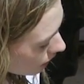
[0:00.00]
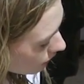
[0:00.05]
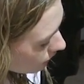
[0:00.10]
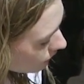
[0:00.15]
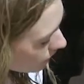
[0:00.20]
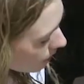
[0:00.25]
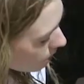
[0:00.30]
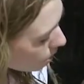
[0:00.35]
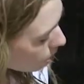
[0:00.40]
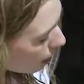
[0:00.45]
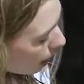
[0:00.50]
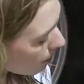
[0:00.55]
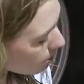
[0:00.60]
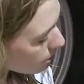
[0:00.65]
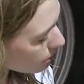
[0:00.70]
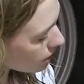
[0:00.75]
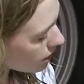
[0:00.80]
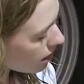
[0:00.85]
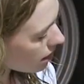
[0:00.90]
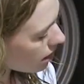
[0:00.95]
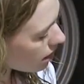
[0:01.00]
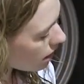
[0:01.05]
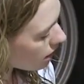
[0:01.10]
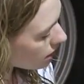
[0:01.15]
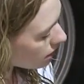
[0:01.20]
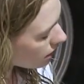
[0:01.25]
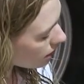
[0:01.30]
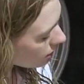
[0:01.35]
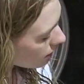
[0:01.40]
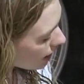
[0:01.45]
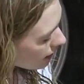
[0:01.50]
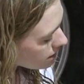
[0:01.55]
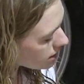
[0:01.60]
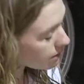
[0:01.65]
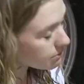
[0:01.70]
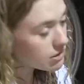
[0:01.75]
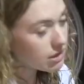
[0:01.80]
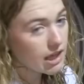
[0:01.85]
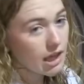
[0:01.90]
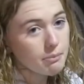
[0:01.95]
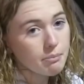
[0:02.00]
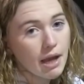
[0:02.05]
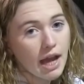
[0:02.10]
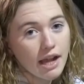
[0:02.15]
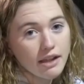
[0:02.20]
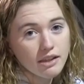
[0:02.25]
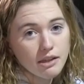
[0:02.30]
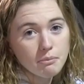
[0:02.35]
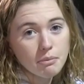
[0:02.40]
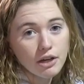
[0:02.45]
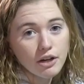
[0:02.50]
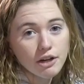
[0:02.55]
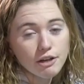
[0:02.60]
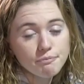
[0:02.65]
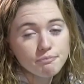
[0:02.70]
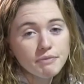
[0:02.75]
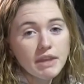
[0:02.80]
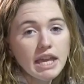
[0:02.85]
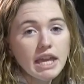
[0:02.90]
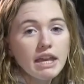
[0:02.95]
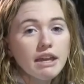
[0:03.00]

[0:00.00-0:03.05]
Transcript: and fit properly and it lines up to that pilot bearing.